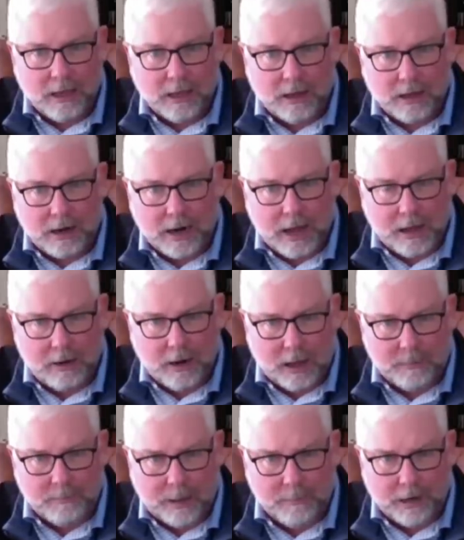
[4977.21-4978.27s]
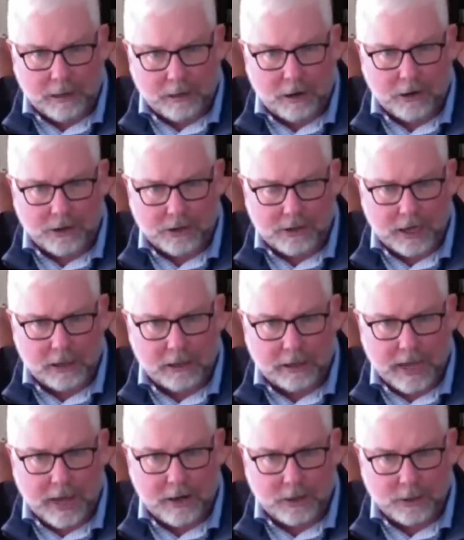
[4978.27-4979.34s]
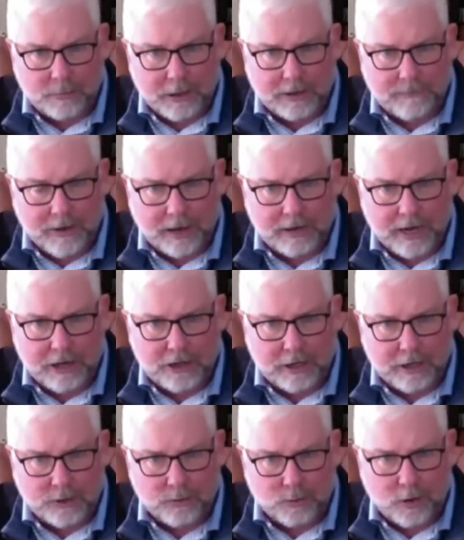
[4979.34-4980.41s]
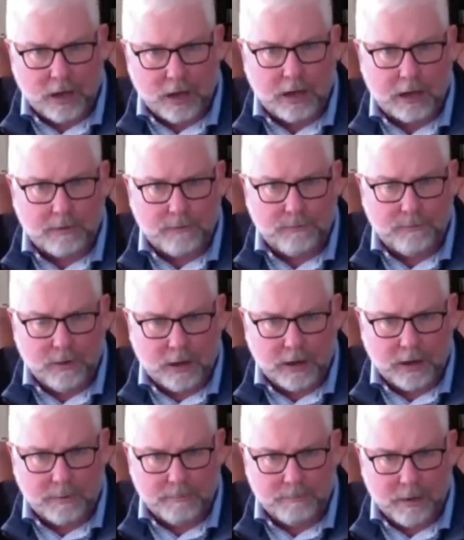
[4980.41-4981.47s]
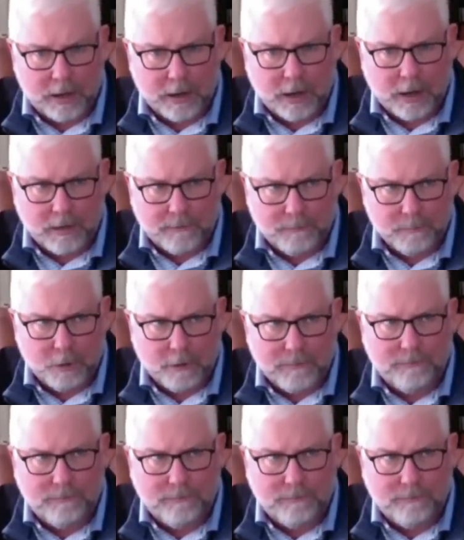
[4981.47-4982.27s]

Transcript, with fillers: on my largest single account is a big foundation. It's run on a more